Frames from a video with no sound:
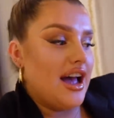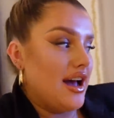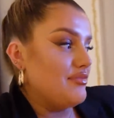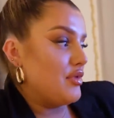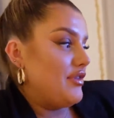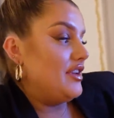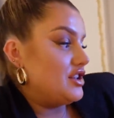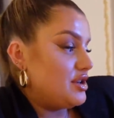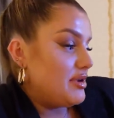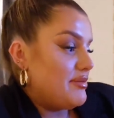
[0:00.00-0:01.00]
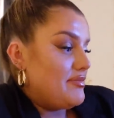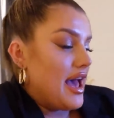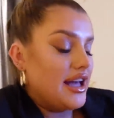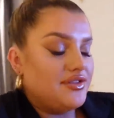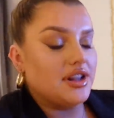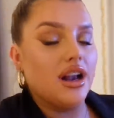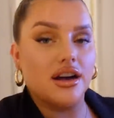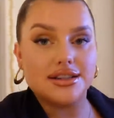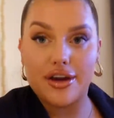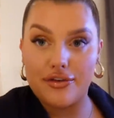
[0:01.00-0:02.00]
Um, we've literally been in bed for the
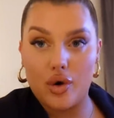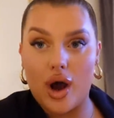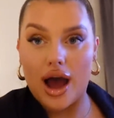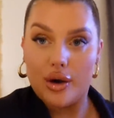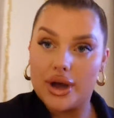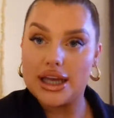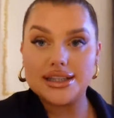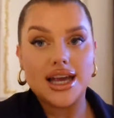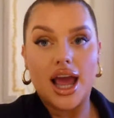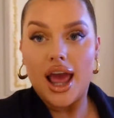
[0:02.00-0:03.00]
last like four hours.